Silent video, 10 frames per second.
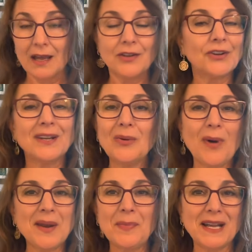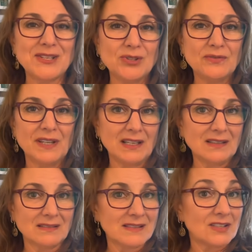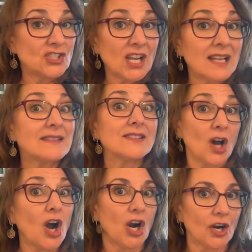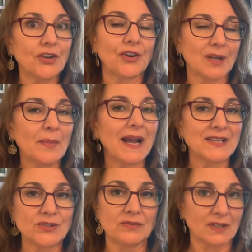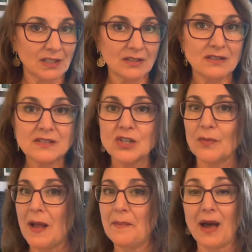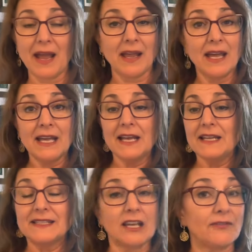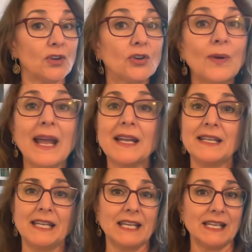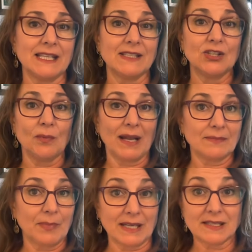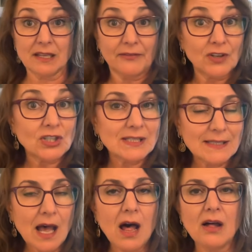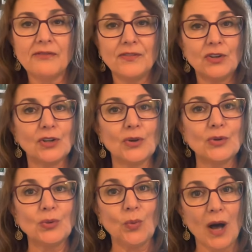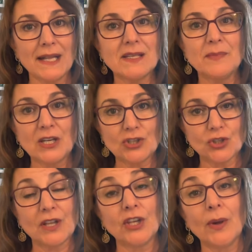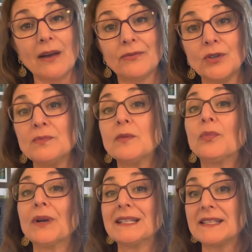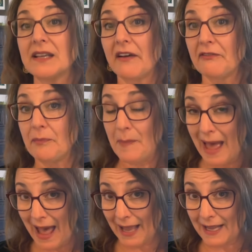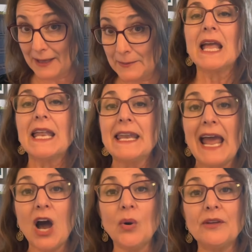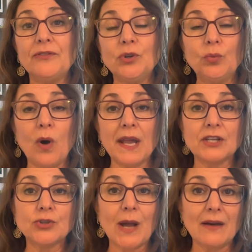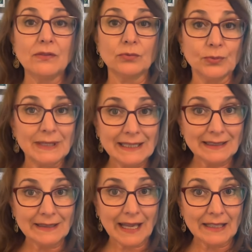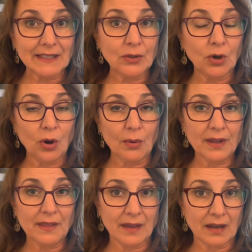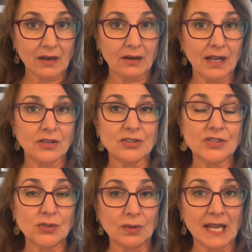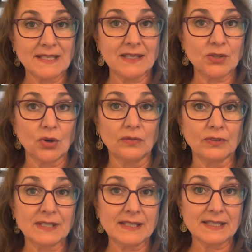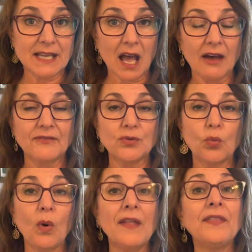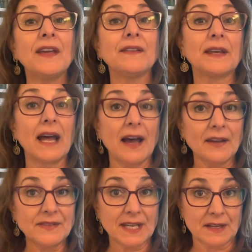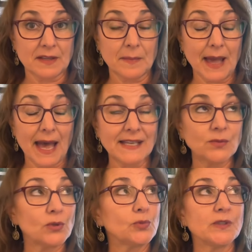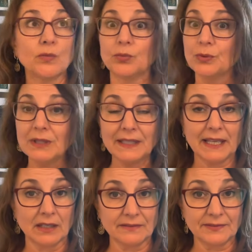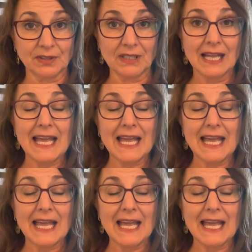you're gonna wanna buy souvenirs. The chances are you're gonna buy souvenirs. You might buy stuff for your grandkids. You might buy stuff for yourself. You know, you want to make sure that you have room to bring stuff back. Now, if you want to travel really lightly going there and your suitcase is overstuffed, one thing that I've done in the past, which was really helpful,